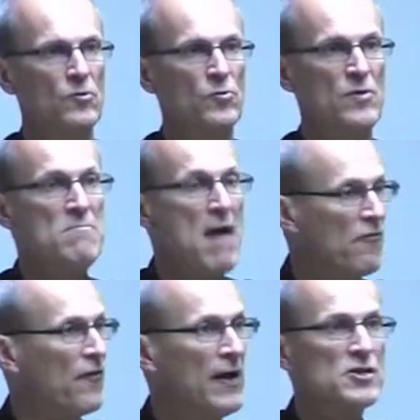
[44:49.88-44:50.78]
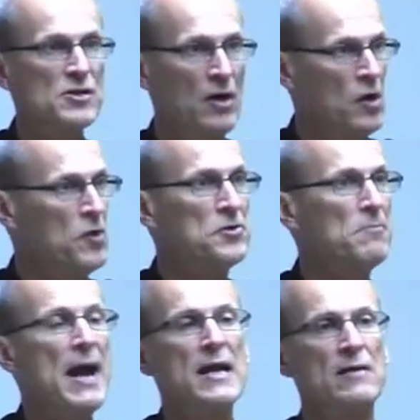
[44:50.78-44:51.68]
We may face
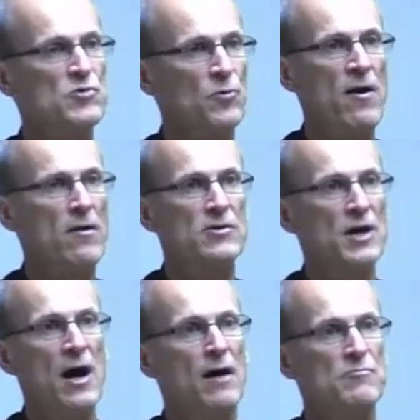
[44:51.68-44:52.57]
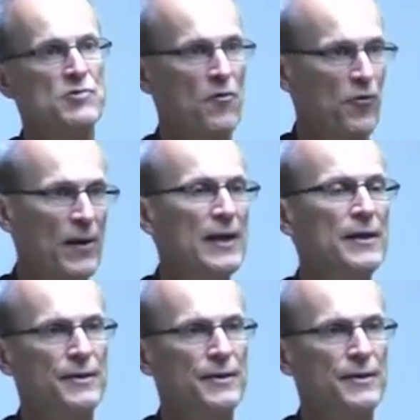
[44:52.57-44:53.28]
ultimatums where our jobs were threatened.